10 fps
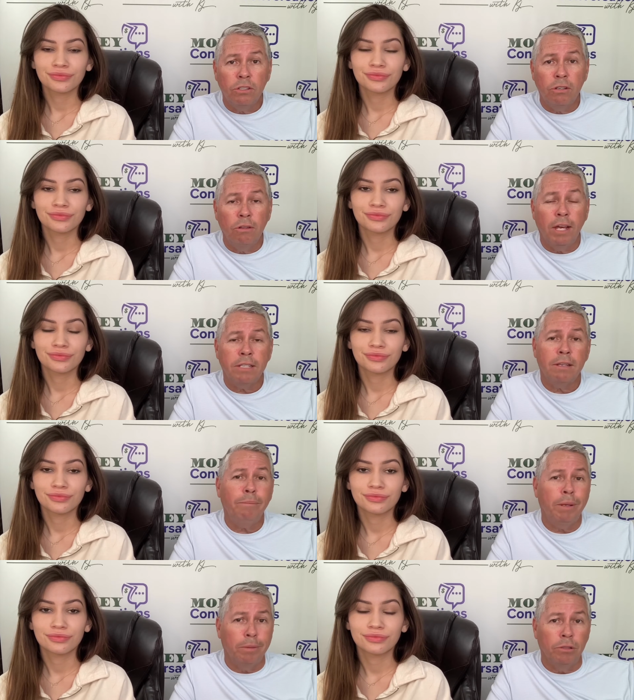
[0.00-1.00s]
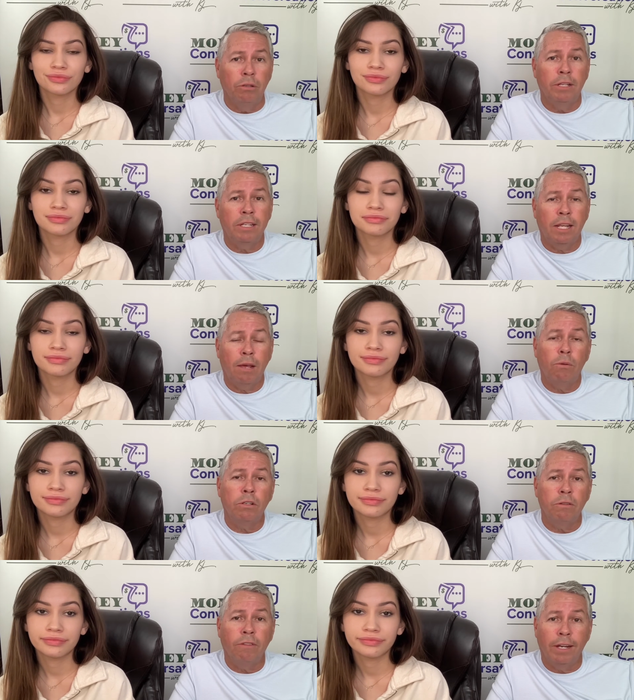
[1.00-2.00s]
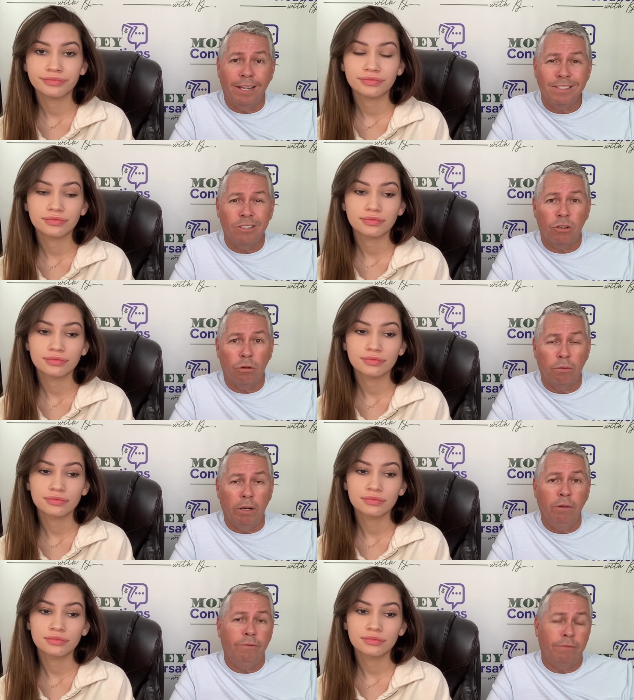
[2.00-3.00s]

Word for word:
Speaker 1: to do that. Some people do. They say they want to do finance as a career.